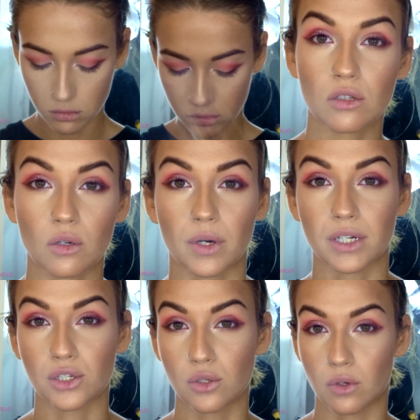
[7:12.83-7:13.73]
So I
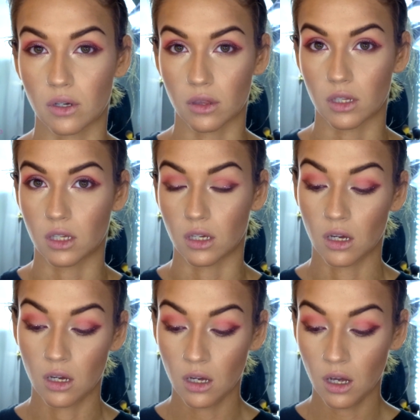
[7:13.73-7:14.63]
do the
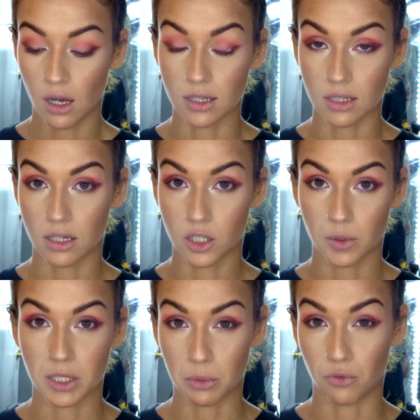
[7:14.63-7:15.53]
uh, setting
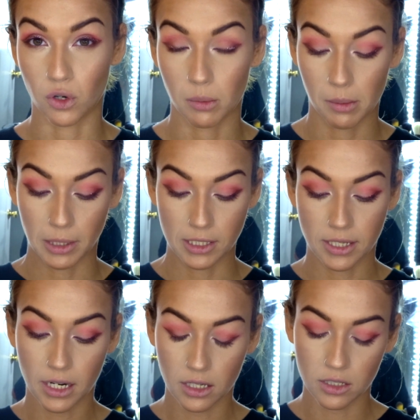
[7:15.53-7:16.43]
series before my
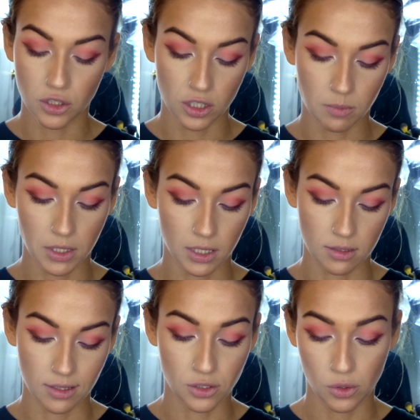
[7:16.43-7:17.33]
mascara just because
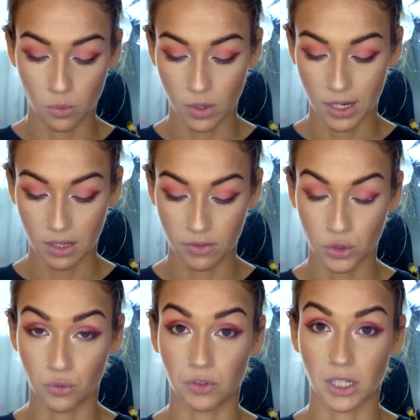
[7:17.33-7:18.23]
I don't want any of it to
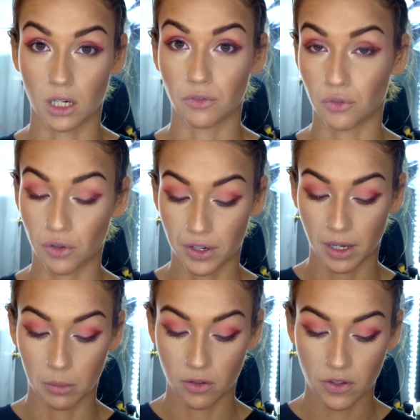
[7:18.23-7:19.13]
flake off and run down
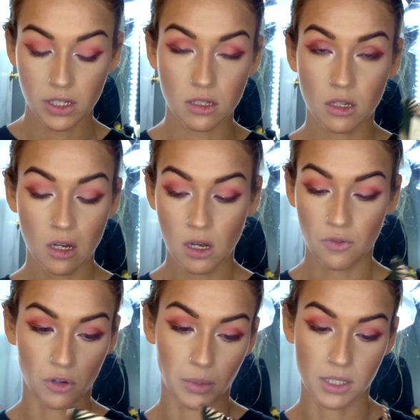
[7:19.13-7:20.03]
my face.
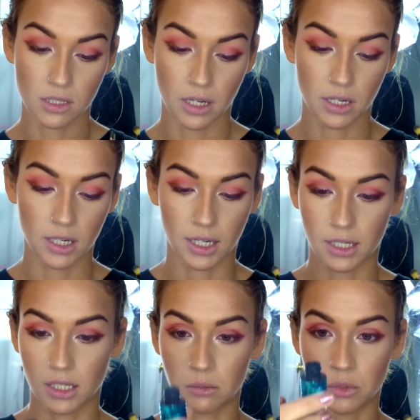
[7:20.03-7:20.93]
For mascara, I
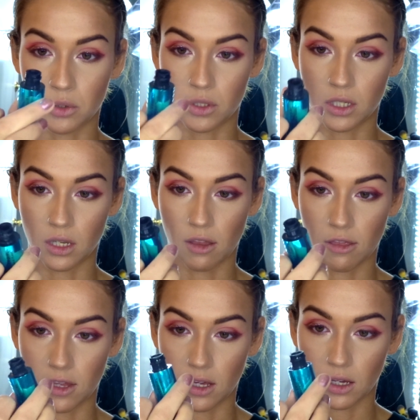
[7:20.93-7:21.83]
am using
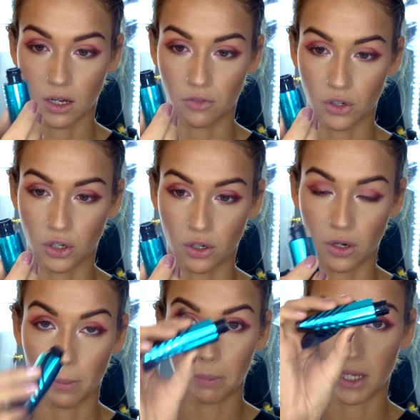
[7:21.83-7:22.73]
the
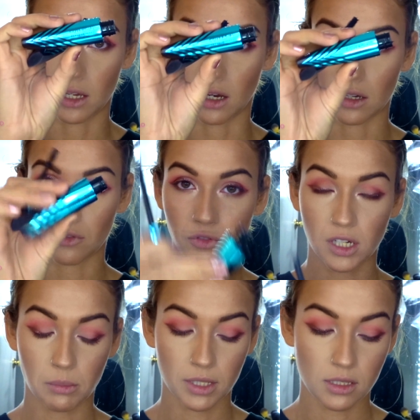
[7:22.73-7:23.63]
CoverGirl Peacock Flare
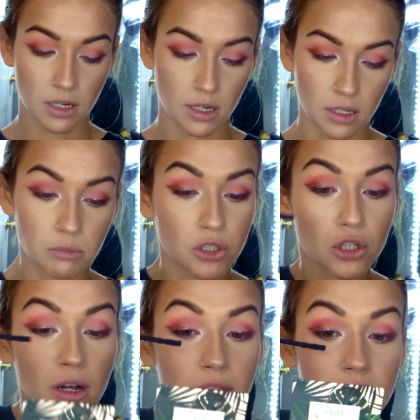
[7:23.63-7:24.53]
Mascara. I've been
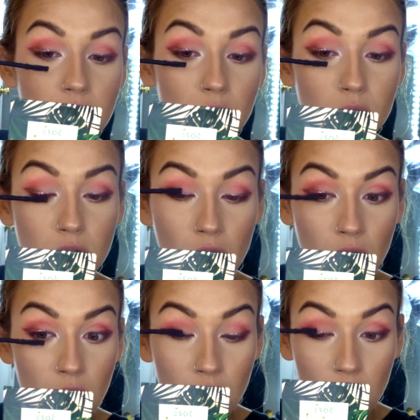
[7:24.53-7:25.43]
trying this out
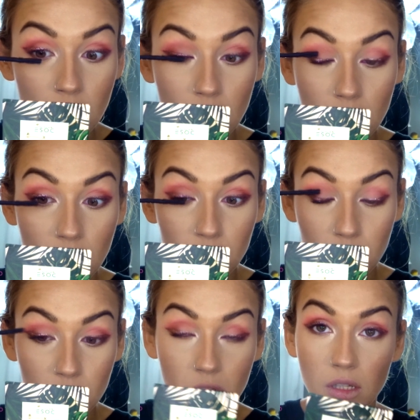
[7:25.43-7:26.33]
and I've been
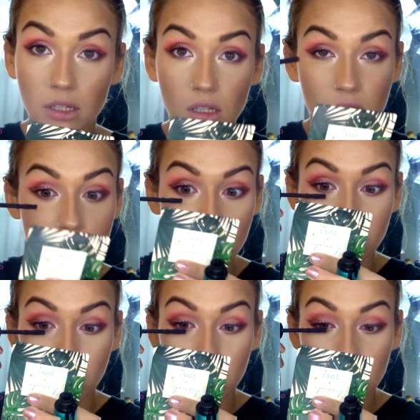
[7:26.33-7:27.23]
really liking it so
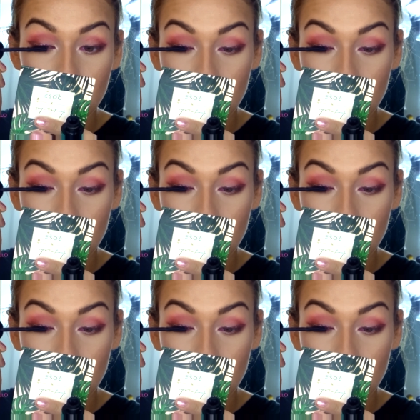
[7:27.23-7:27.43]
far.